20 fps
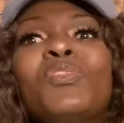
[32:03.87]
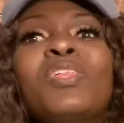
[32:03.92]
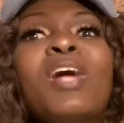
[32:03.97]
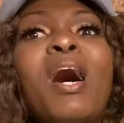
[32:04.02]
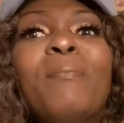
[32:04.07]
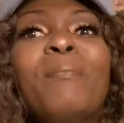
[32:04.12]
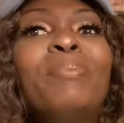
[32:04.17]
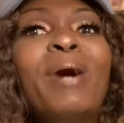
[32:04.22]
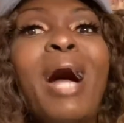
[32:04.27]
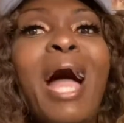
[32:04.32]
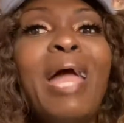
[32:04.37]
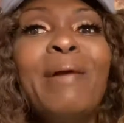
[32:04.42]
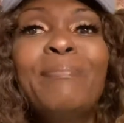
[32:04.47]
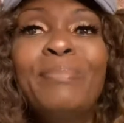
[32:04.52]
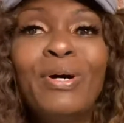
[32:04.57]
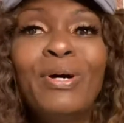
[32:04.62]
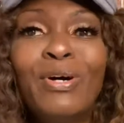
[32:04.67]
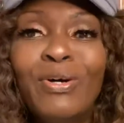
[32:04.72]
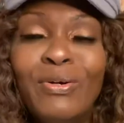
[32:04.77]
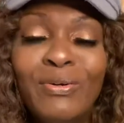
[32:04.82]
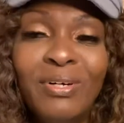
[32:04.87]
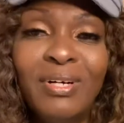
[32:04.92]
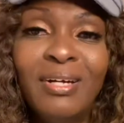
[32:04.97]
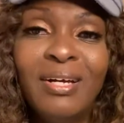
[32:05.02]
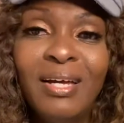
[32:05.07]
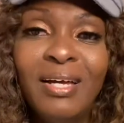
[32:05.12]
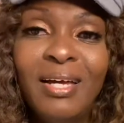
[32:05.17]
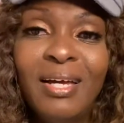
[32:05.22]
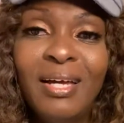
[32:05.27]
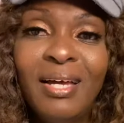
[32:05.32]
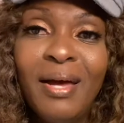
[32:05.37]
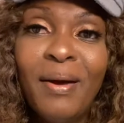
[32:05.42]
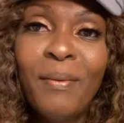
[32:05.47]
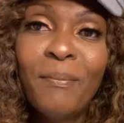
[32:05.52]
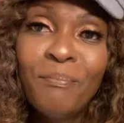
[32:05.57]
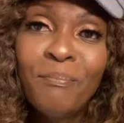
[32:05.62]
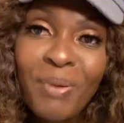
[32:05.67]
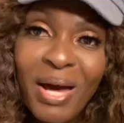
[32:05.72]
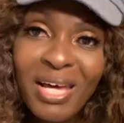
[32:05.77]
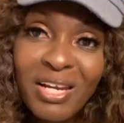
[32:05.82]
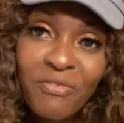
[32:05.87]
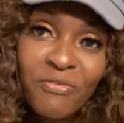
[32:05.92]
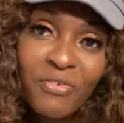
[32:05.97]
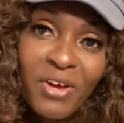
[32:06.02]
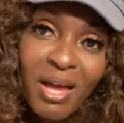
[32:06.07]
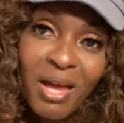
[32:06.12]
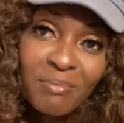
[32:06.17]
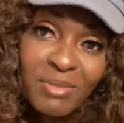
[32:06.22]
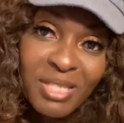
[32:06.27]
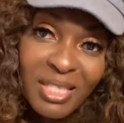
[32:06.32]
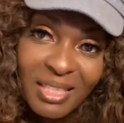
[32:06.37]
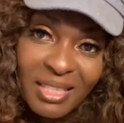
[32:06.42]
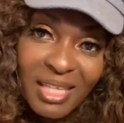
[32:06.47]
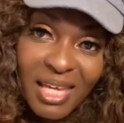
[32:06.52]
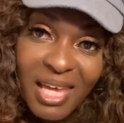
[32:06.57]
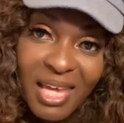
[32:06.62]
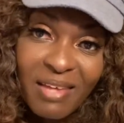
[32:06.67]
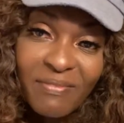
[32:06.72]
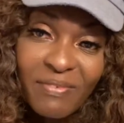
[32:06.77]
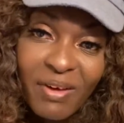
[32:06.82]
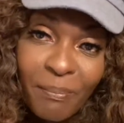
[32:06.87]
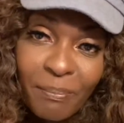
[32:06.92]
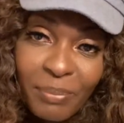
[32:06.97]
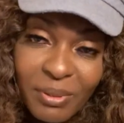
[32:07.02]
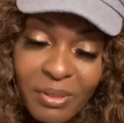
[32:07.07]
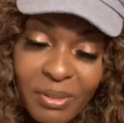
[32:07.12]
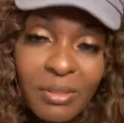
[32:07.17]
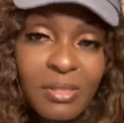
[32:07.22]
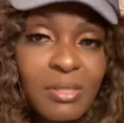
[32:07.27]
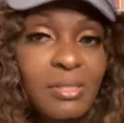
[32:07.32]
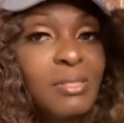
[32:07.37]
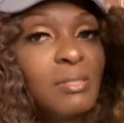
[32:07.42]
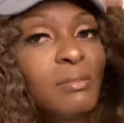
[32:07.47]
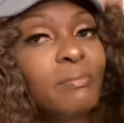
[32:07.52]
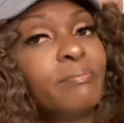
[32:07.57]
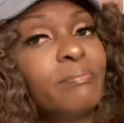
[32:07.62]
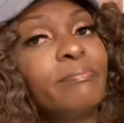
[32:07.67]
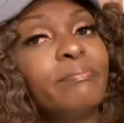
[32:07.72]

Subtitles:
Bible. Better for him to live. Listen,